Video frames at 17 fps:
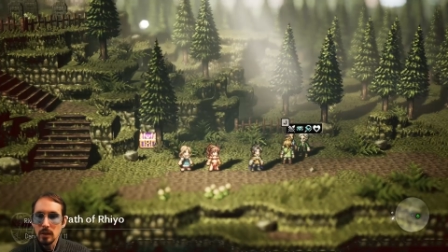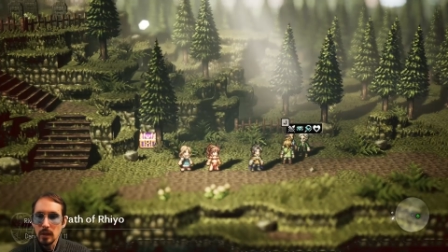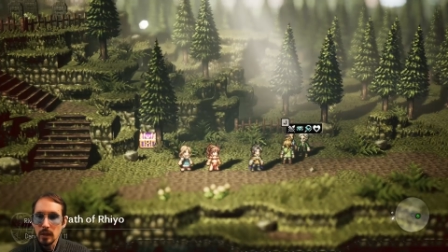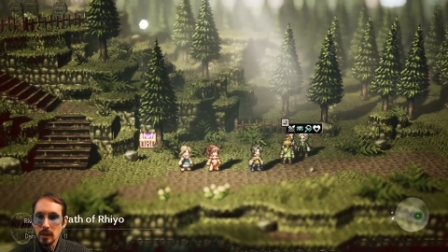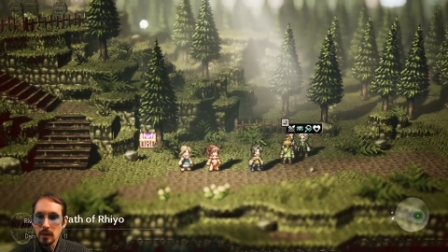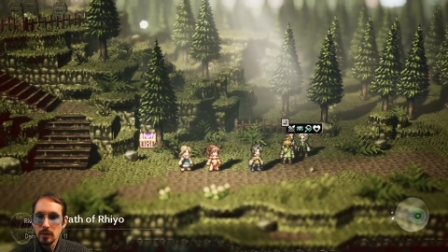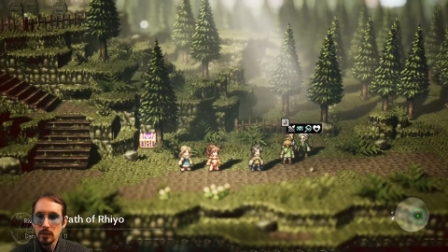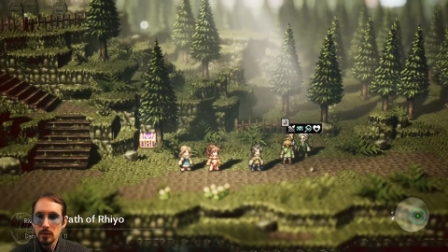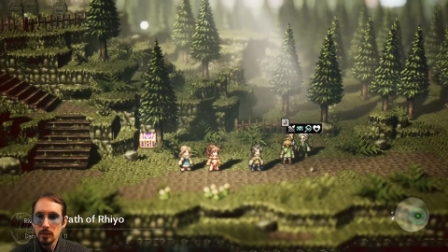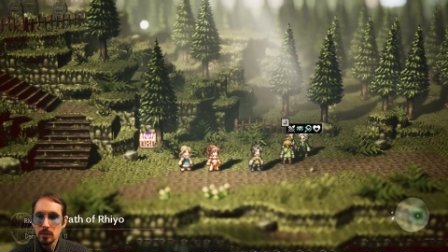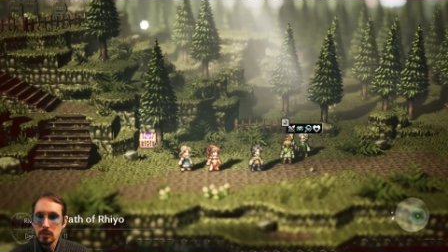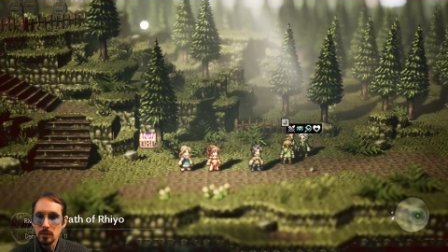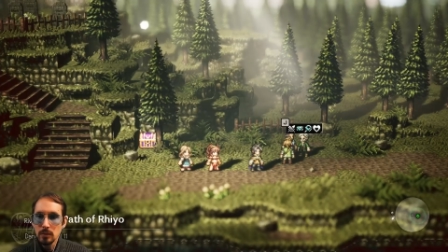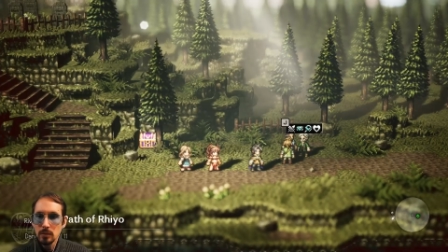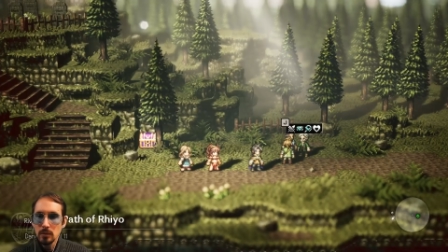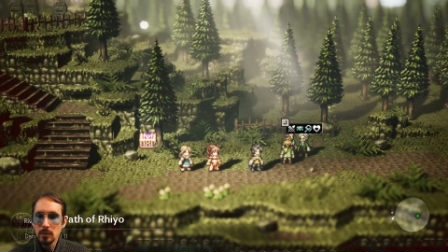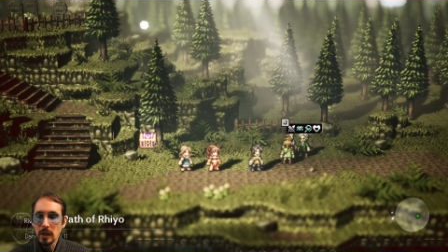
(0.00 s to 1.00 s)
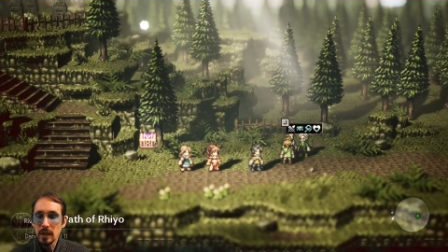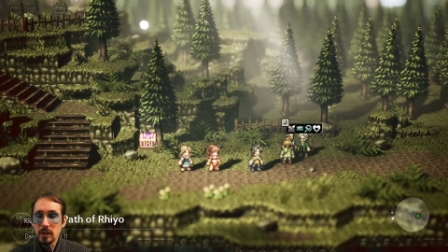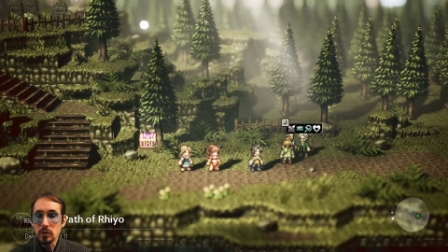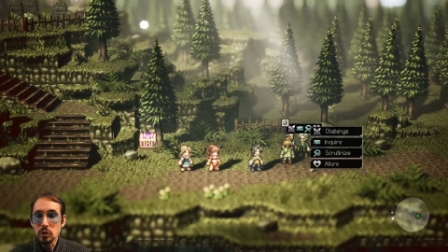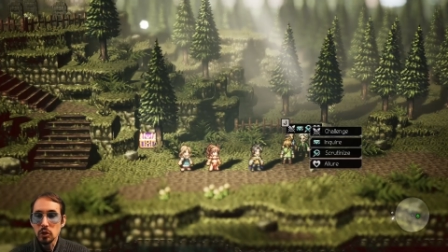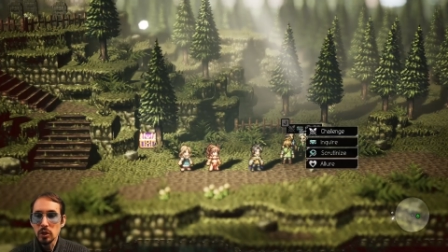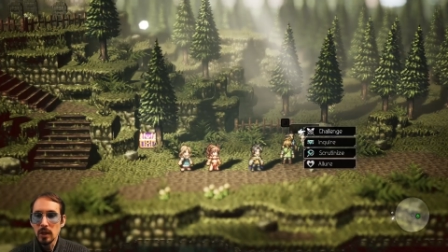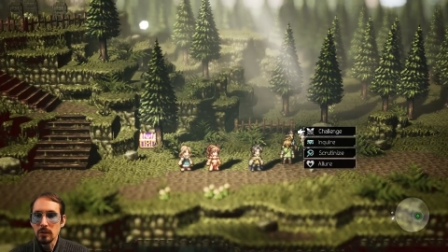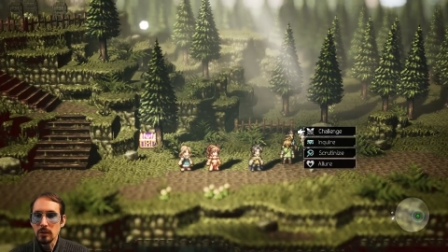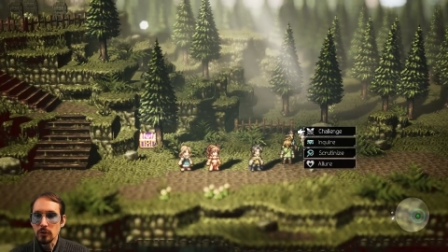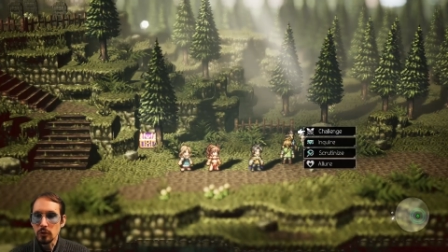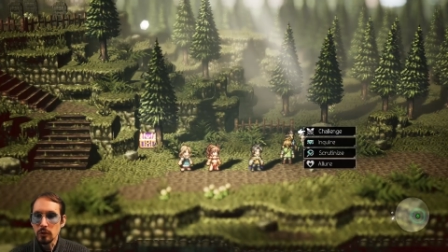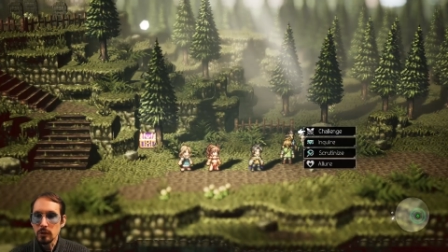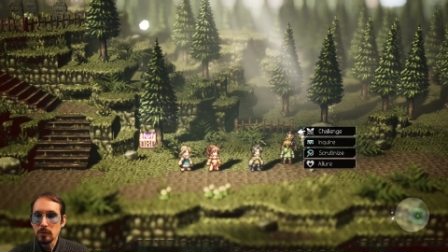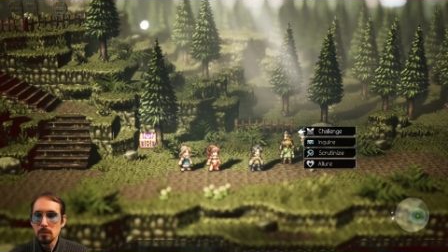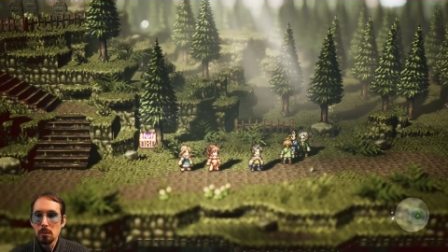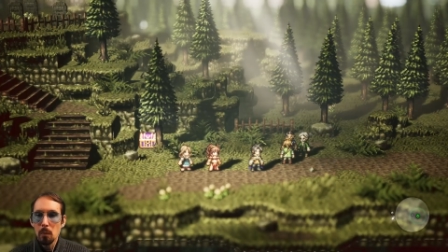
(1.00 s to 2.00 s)
Can I do... I can
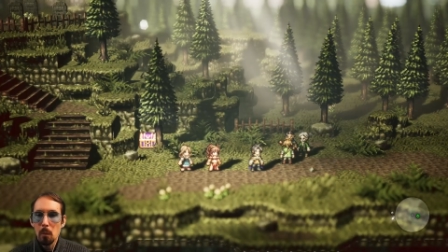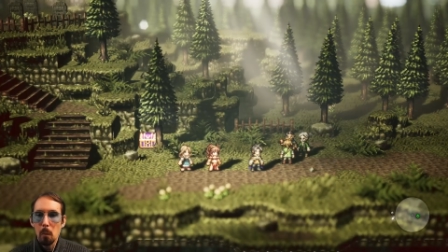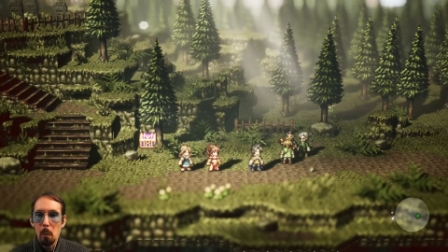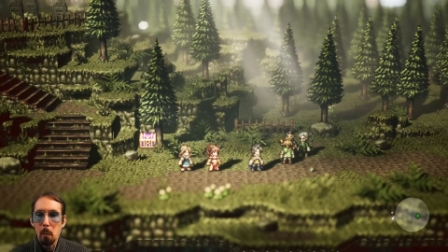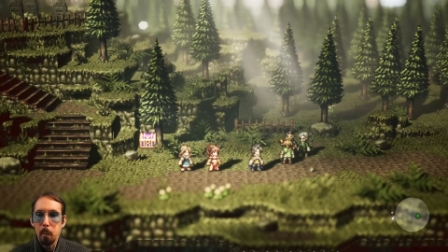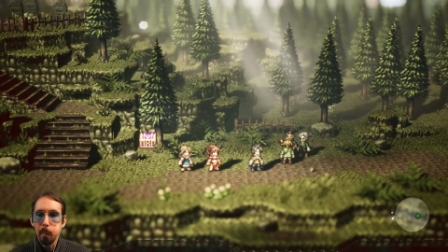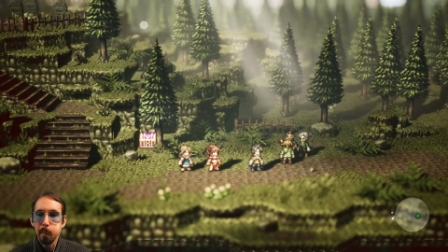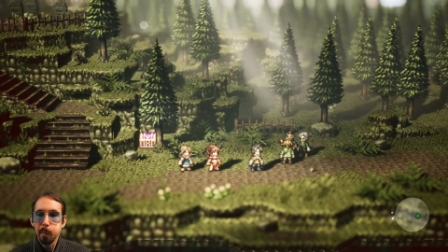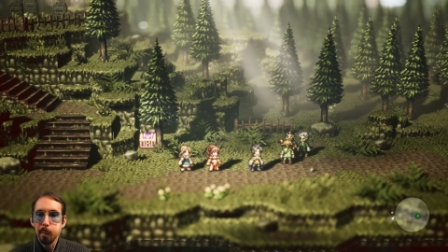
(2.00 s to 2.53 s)
challenge you.